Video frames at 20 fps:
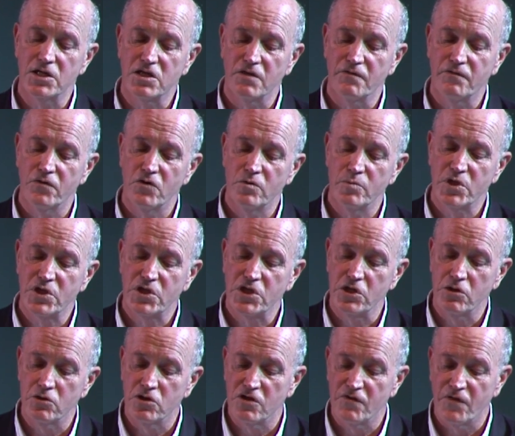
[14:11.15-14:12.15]
a former
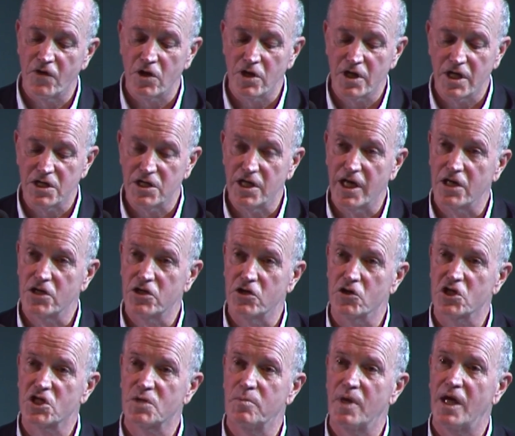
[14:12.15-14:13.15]
student of architecture,
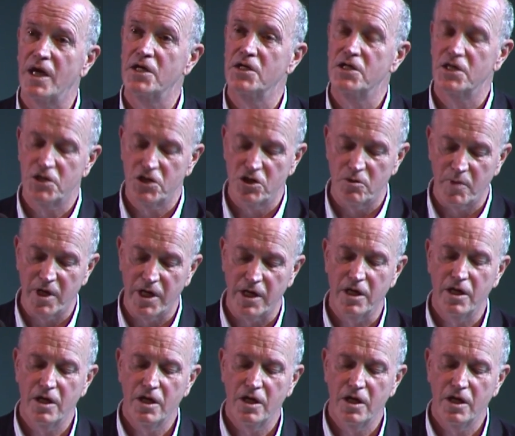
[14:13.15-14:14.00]
explained it to me.